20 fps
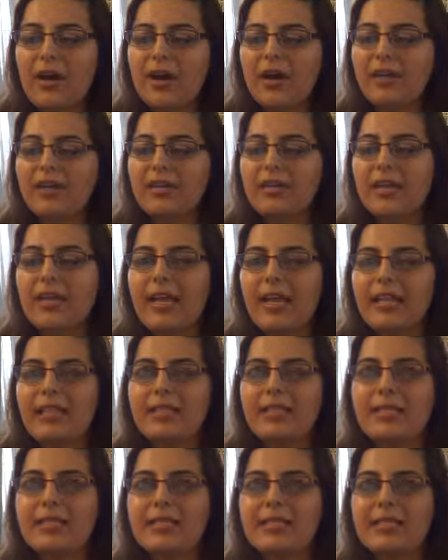art
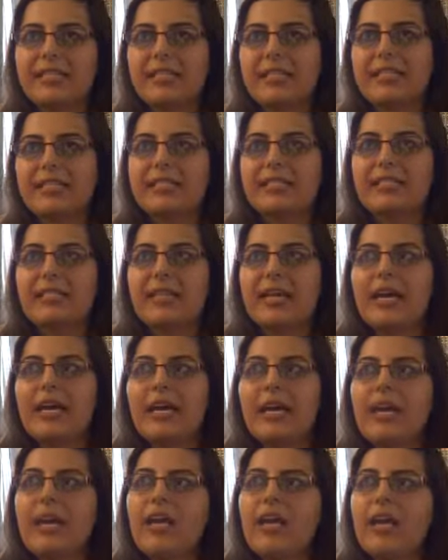in the sense
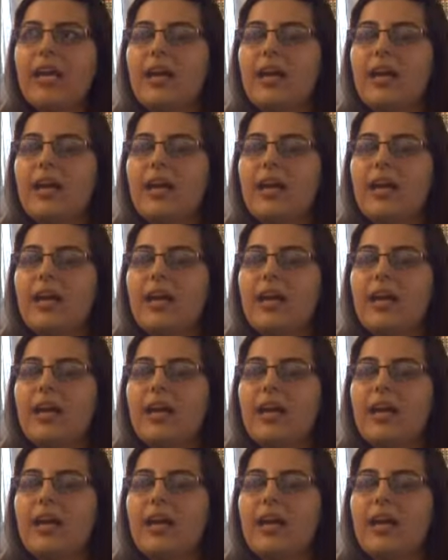that